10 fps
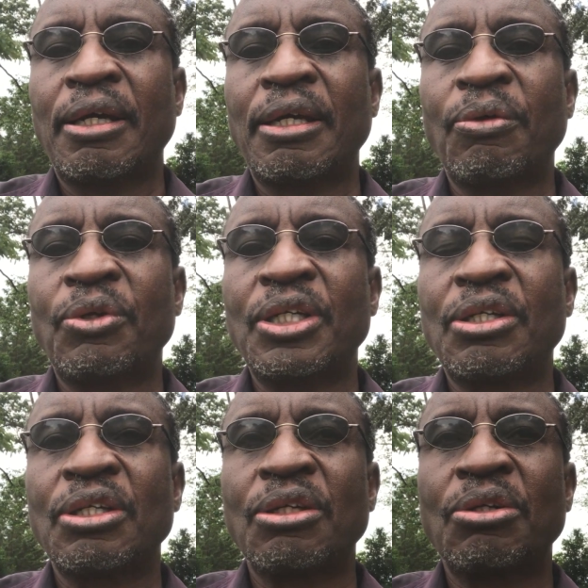he
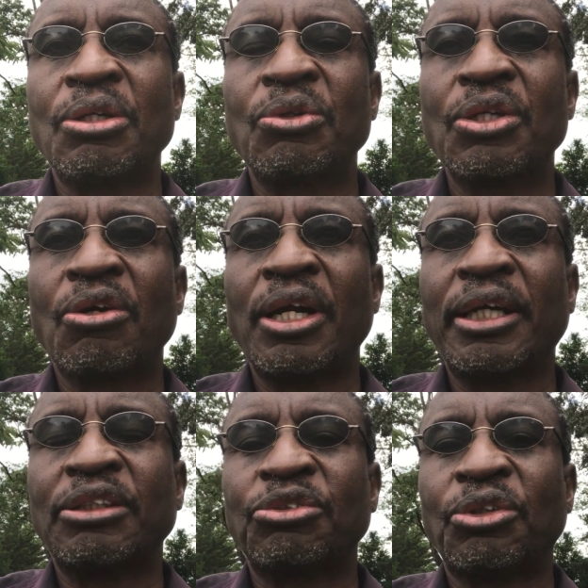would
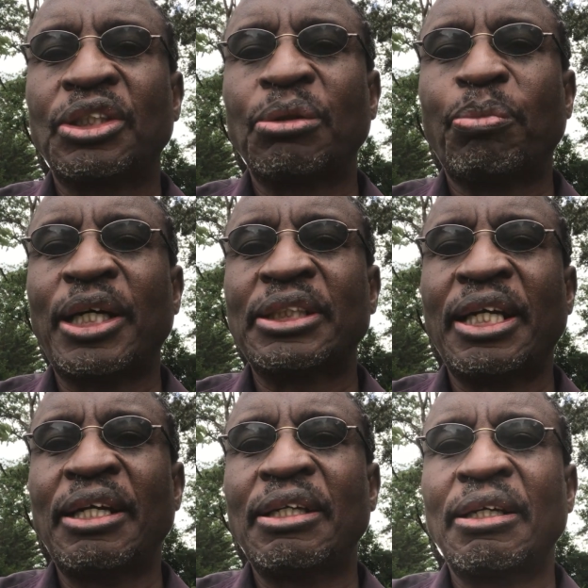collect
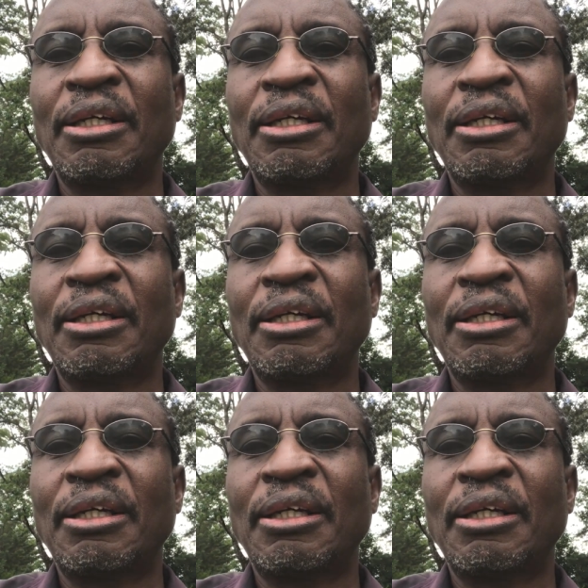40%,